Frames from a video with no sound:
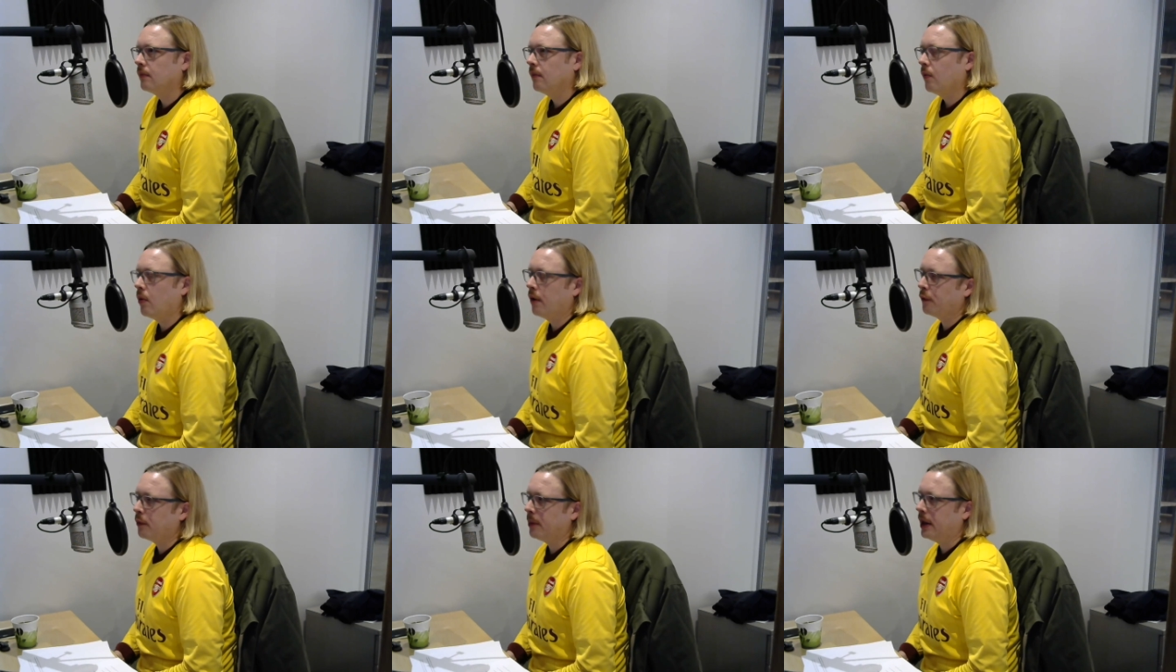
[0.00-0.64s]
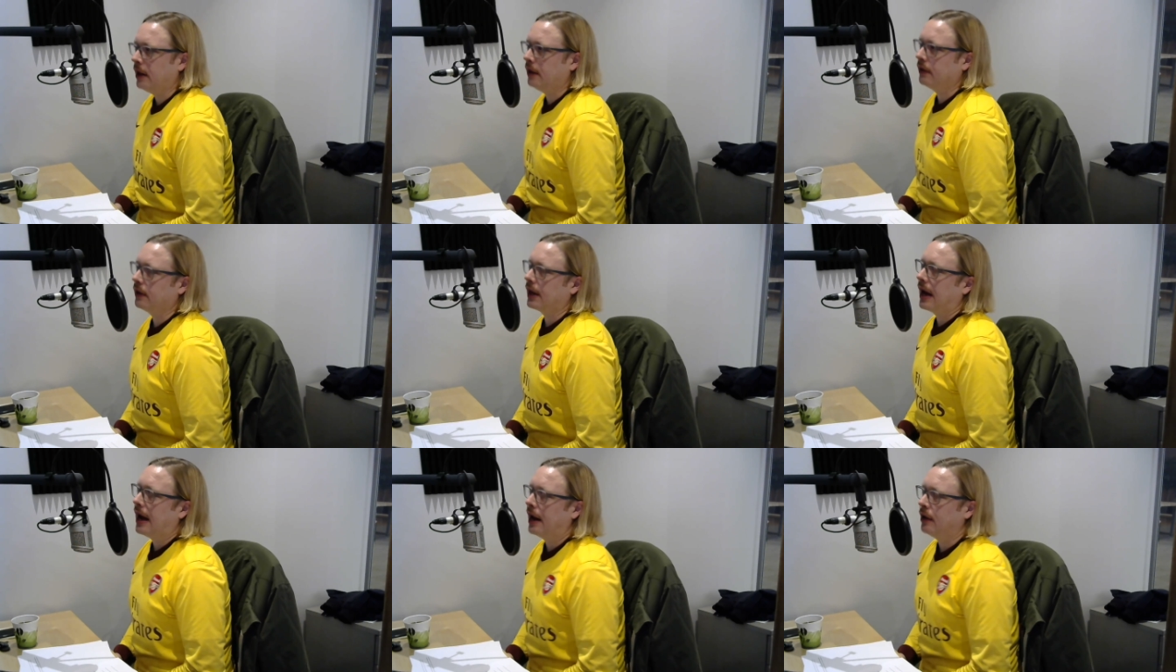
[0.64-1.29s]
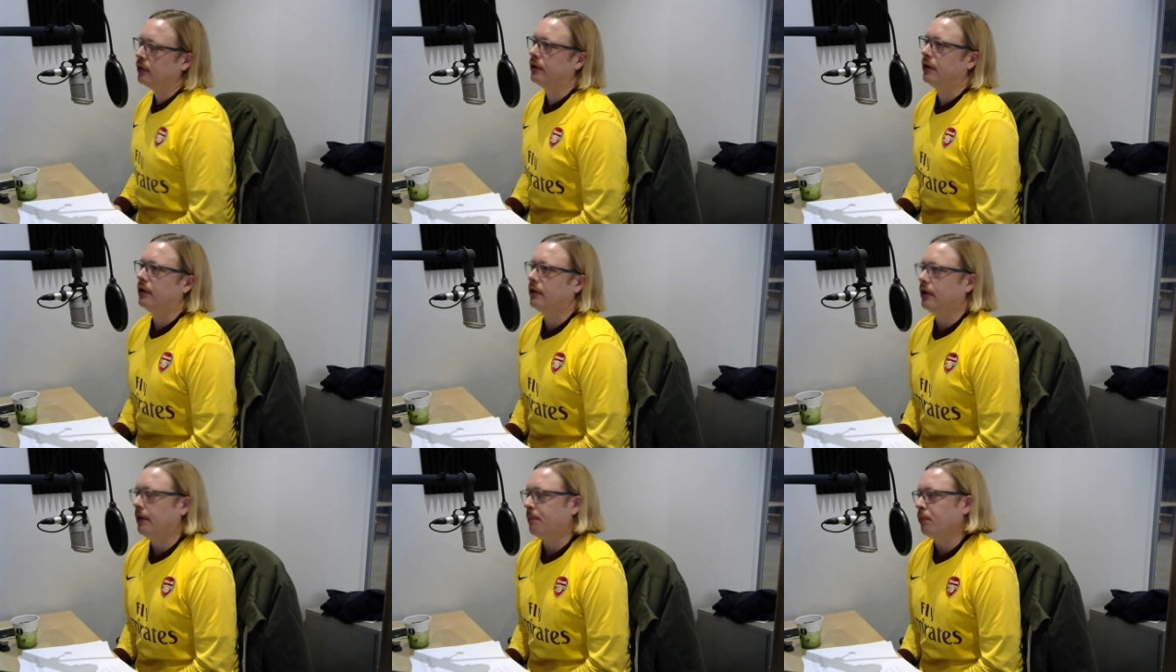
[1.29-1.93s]
Well, for me, the guy, the,
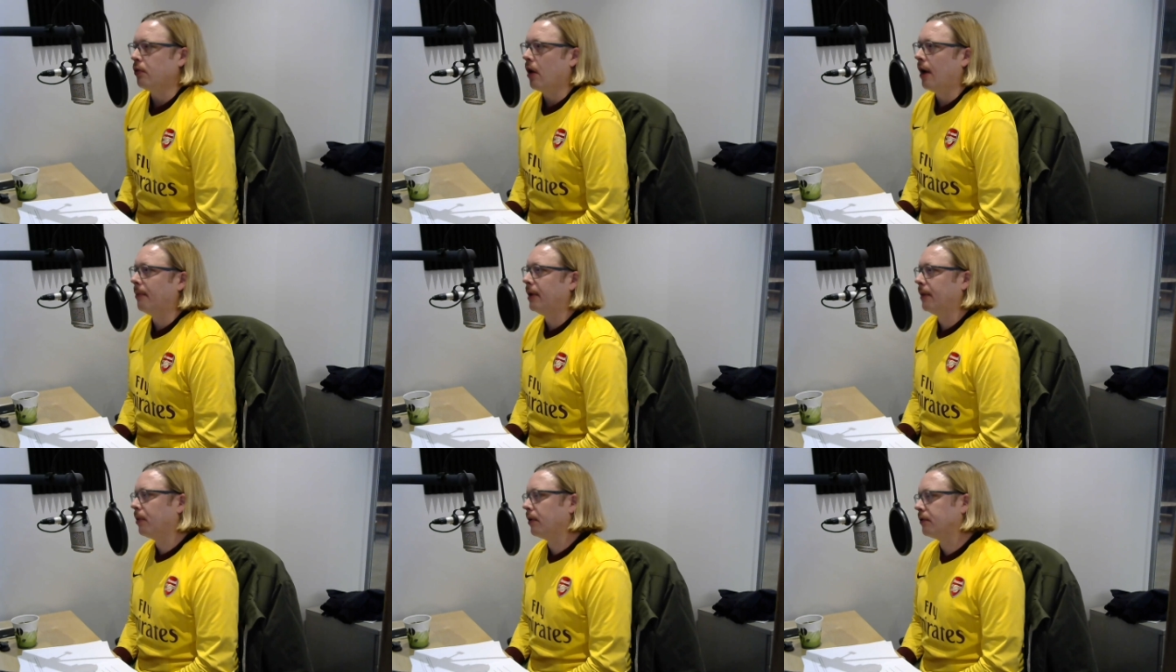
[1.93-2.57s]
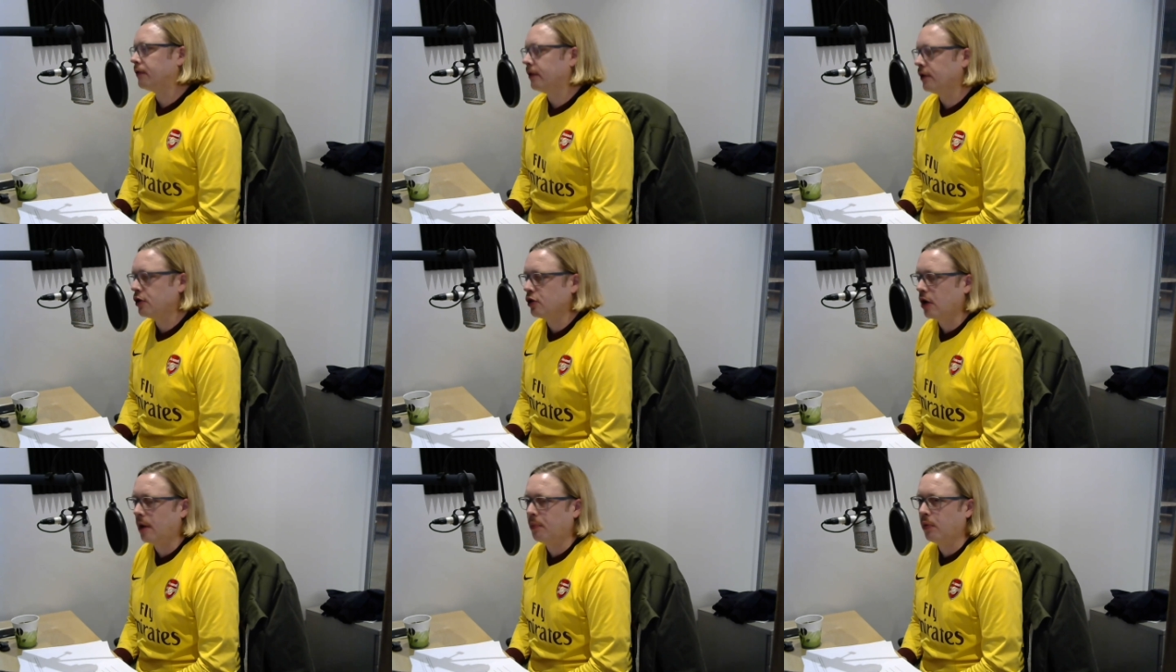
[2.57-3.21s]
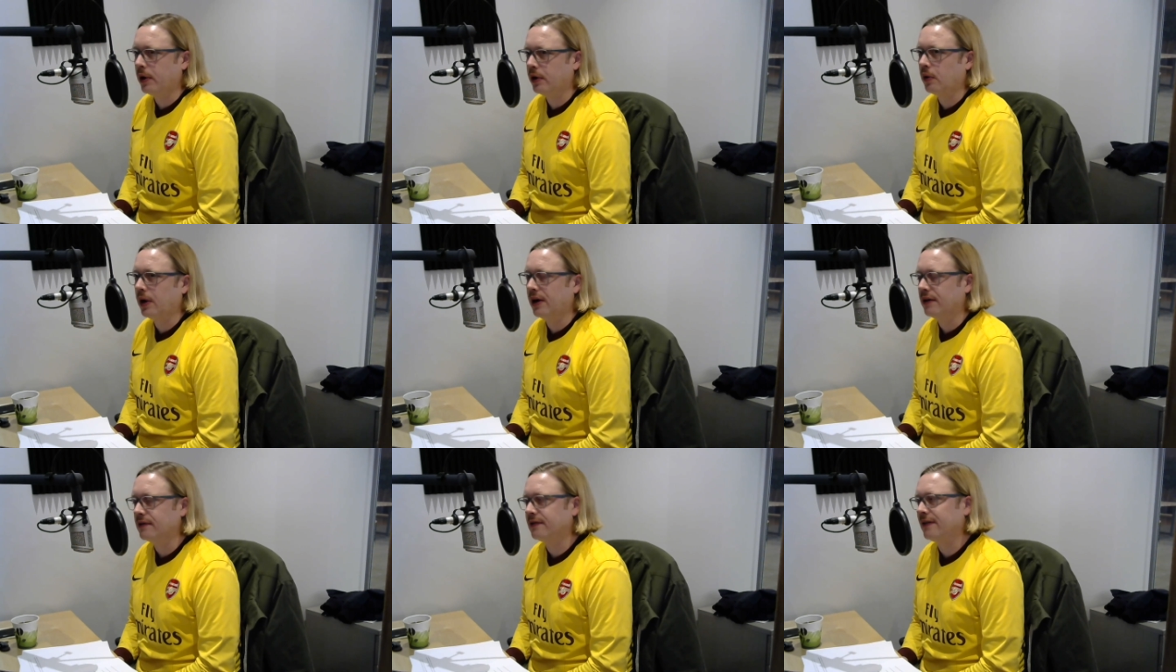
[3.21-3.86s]
the prominent person, the shop window
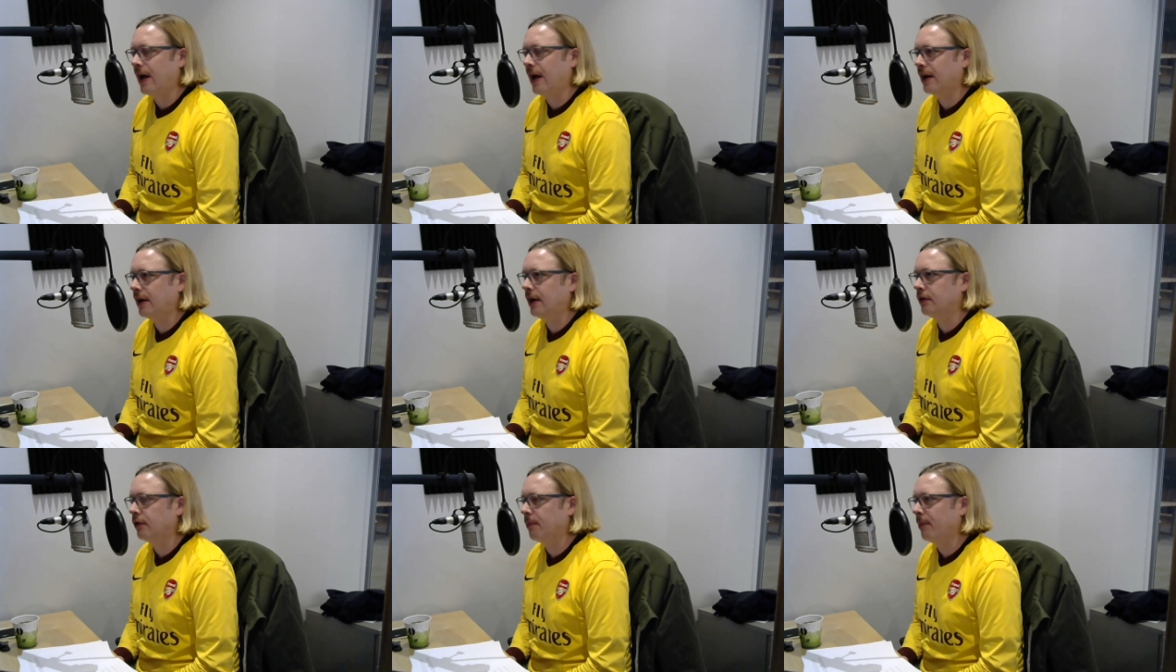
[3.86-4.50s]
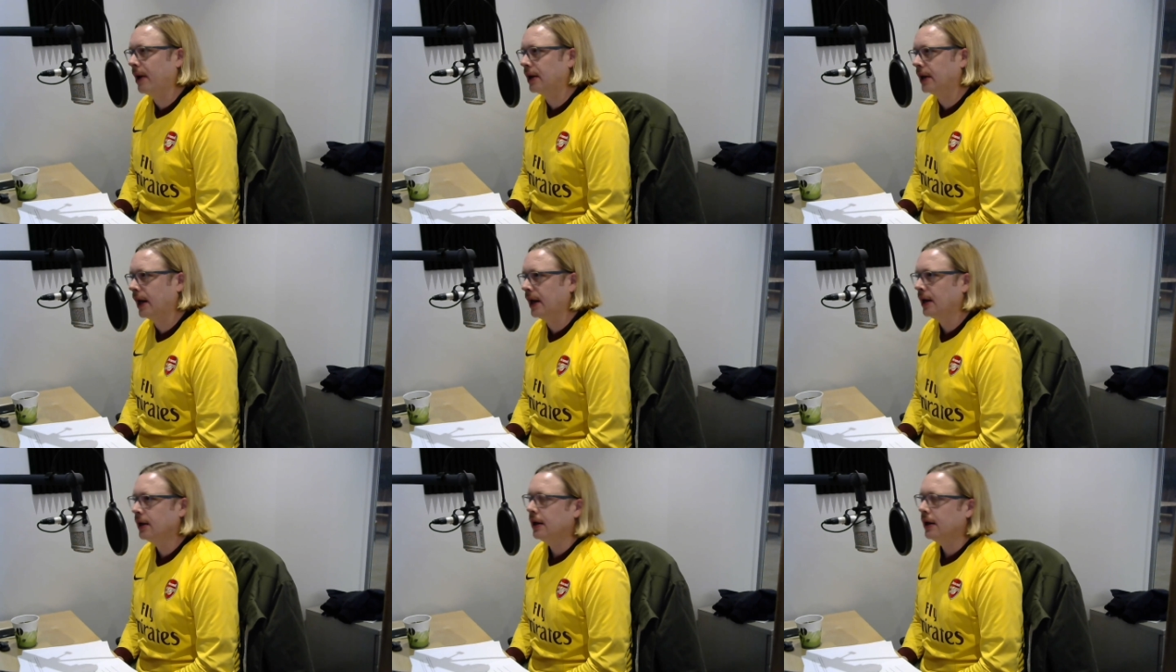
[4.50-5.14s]
is Tanguy Ndombele